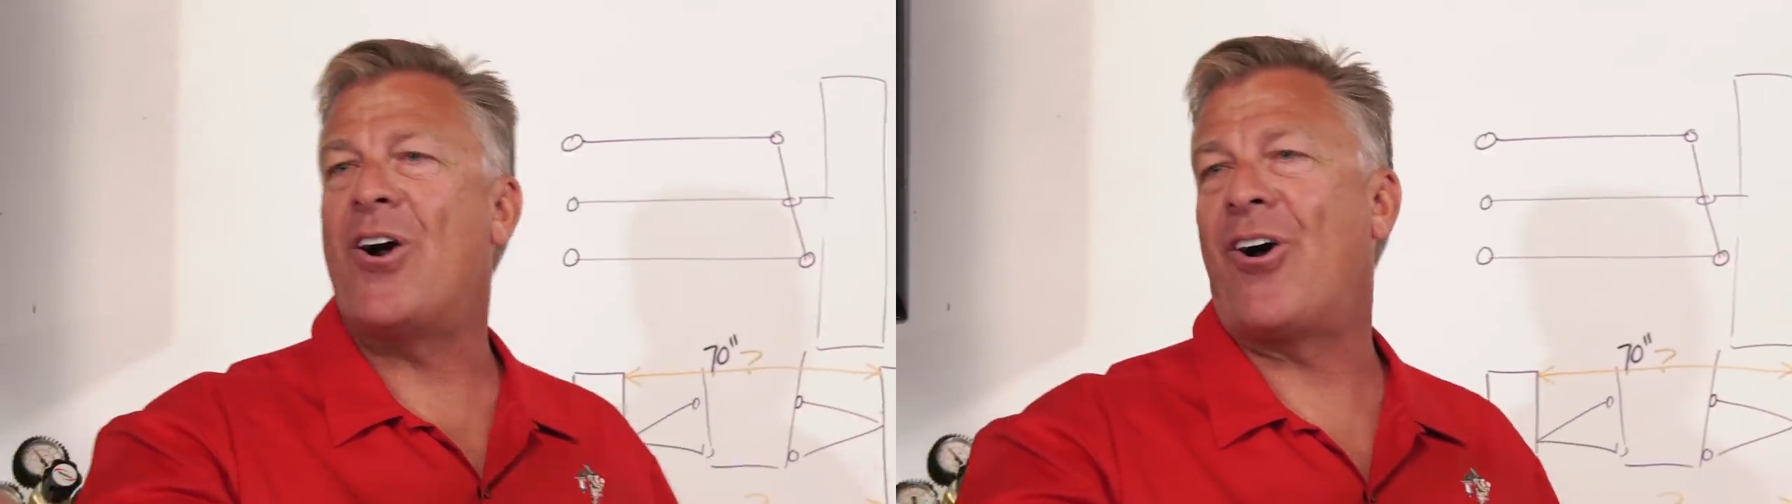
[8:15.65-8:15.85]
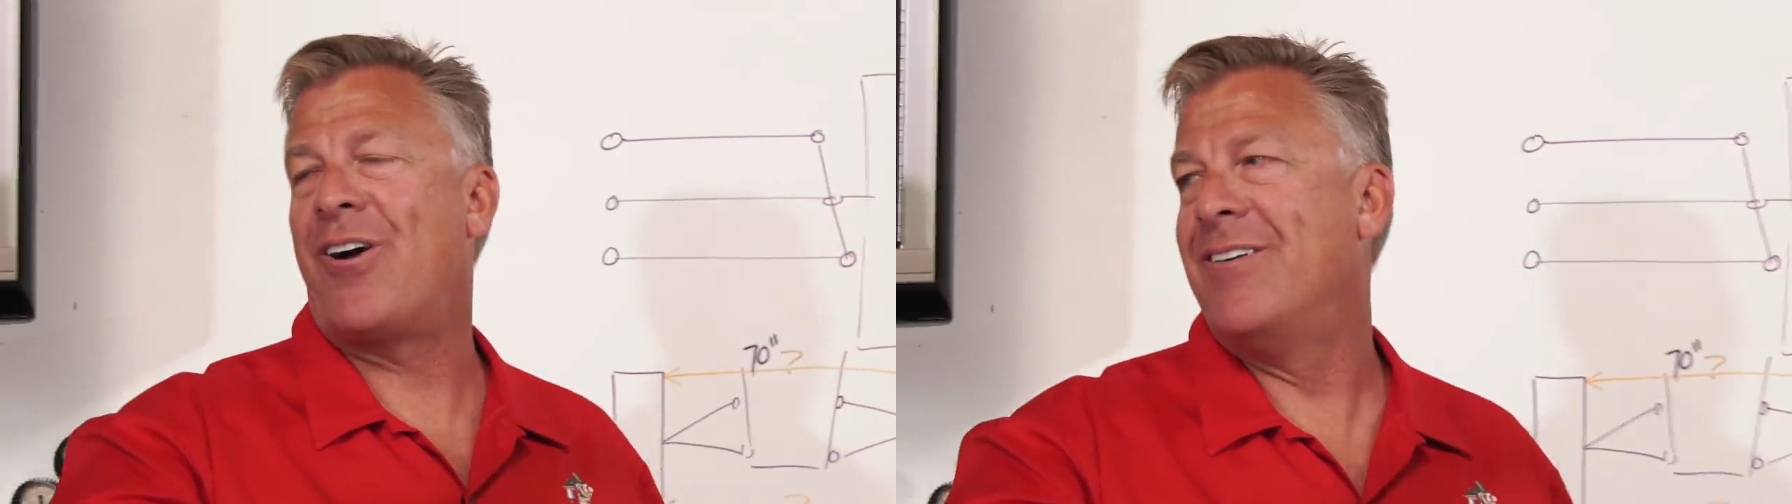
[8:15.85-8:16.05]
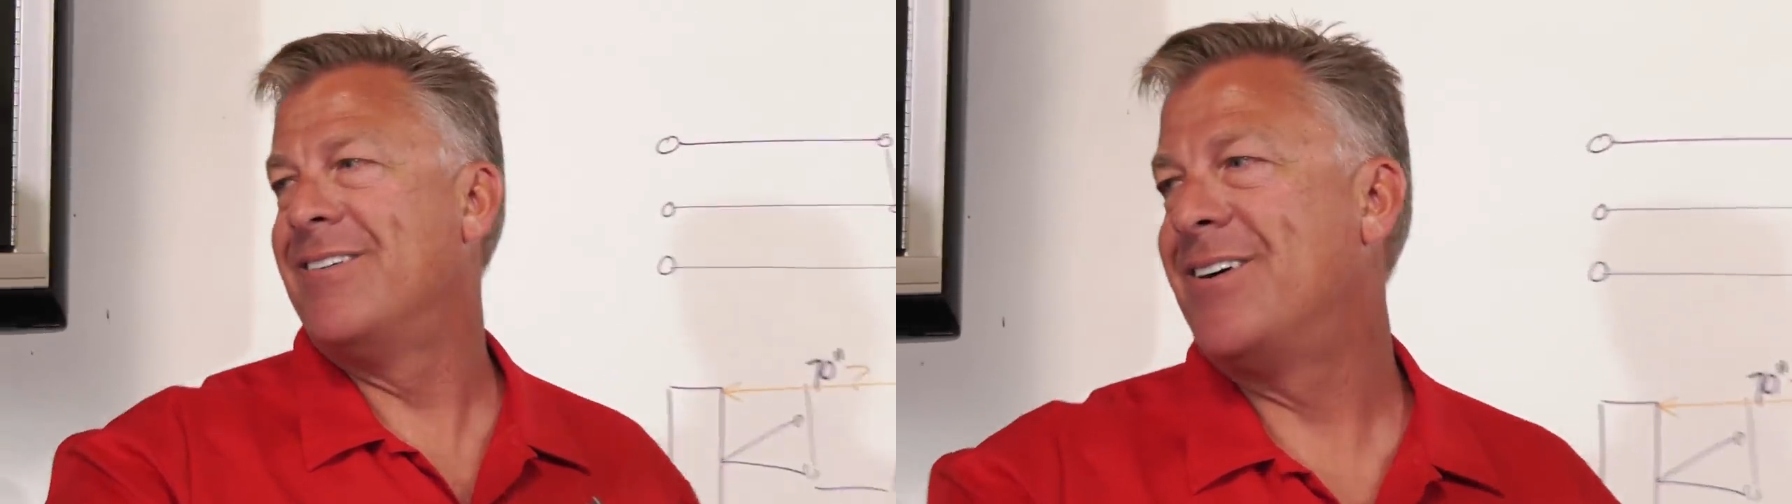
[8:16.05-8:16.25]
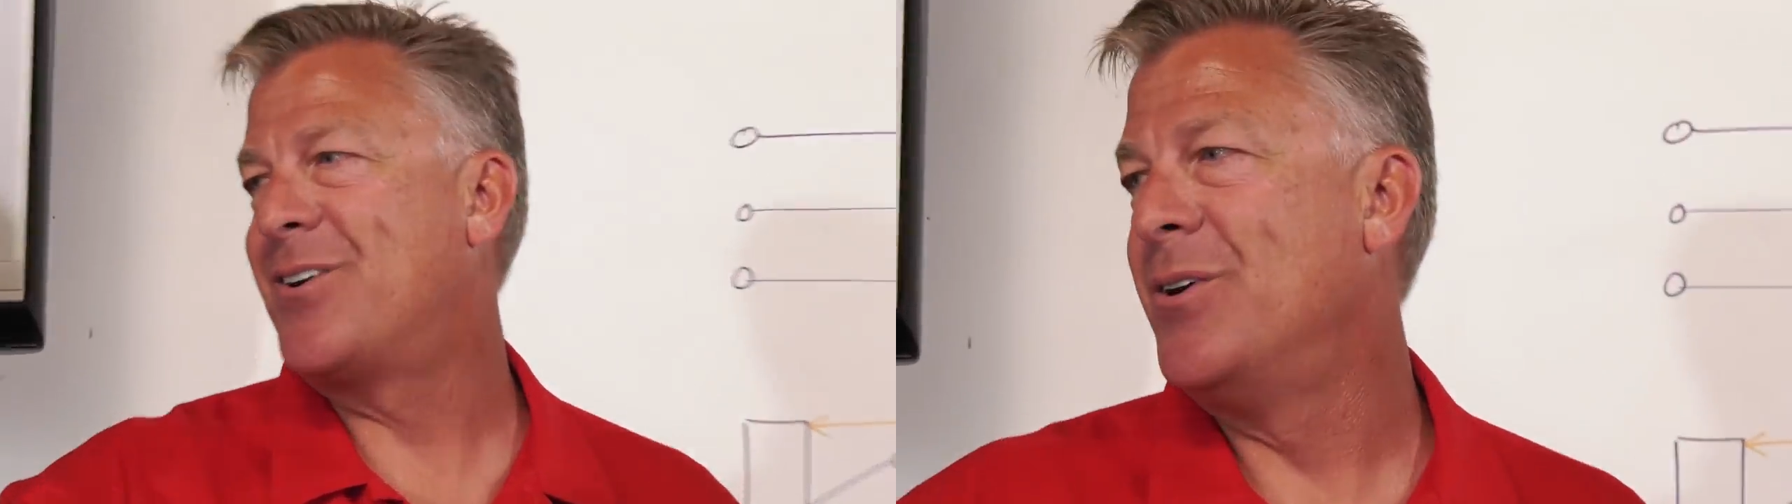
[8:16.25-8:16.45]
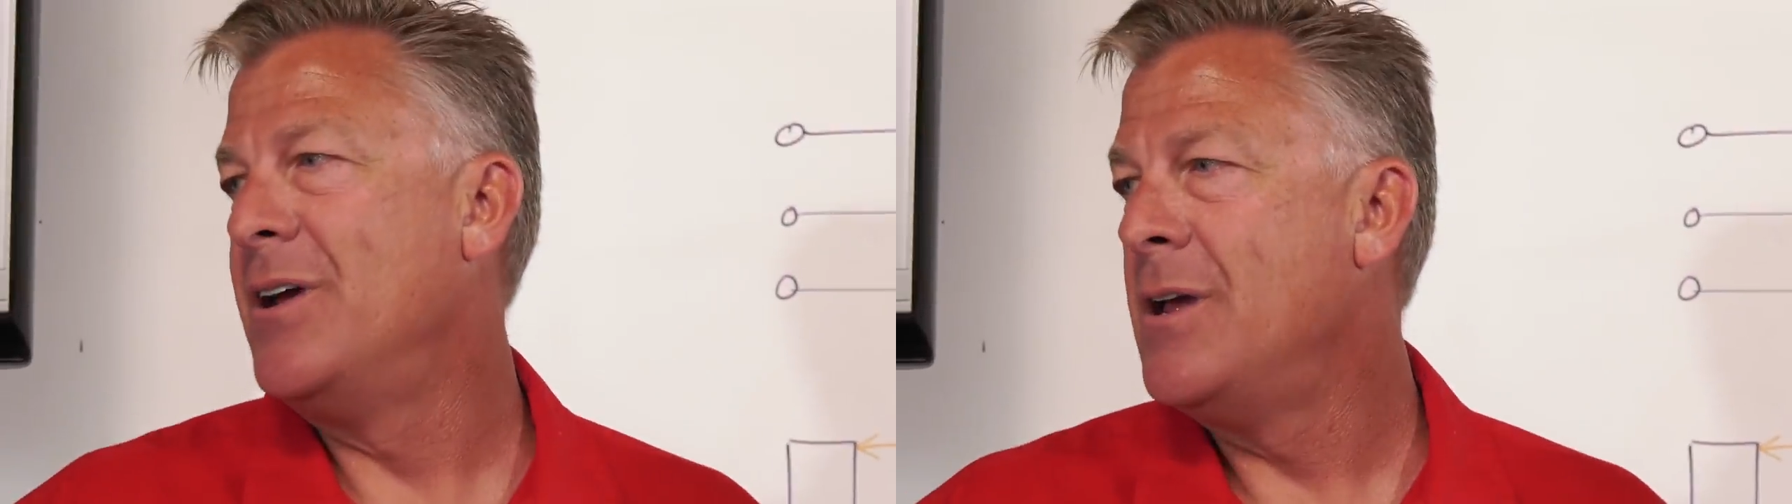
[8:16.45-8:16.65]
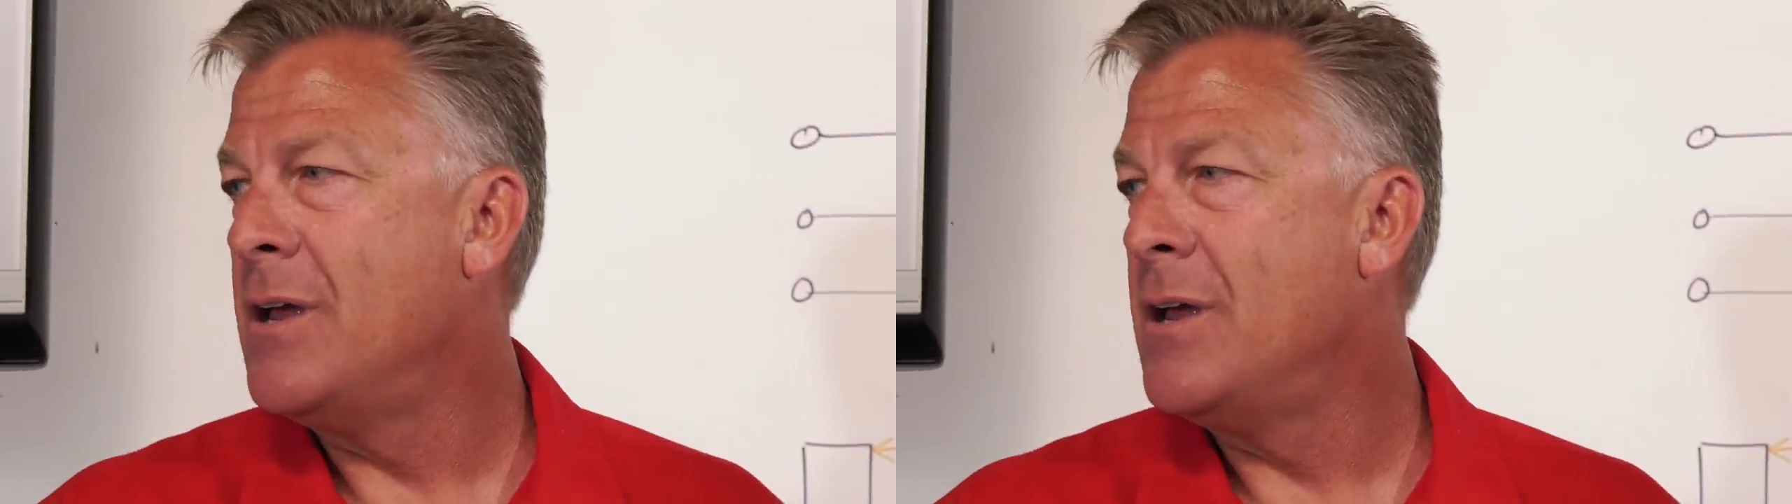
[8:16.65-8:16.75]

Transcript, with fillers: car. A little bit